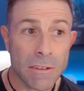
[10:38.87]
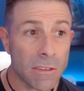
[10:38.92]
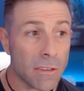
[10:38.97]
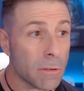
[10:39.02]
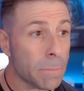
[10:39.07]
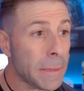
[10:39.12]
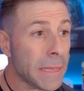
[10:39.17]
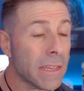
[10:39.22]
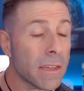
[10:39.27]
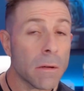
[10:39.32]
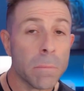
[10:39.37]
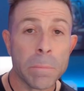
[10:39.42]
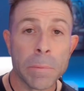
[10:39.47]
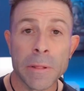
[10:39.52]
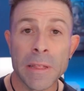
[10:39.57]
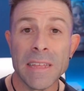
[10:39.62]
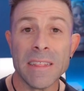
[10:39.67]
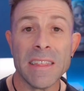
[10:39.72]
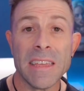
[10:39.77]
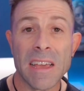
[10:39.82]
To be
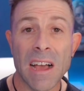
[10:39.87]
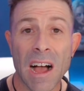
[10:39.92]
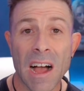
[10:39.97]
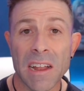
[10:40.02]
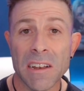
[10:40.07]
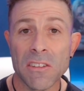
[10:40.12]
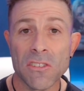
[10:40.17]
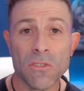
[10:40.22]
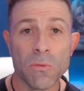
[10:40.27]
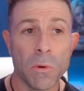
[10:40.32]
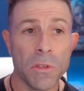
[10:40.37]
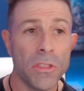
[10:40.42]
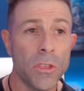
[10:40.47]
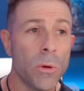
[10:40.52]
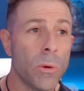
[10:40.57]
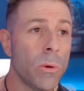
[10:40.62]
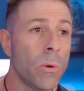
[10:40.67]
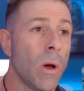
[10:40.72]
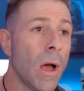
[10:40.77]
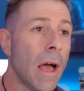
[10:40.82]
completely honest with
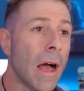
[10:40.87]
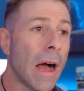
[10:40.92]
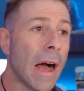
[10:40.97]
you,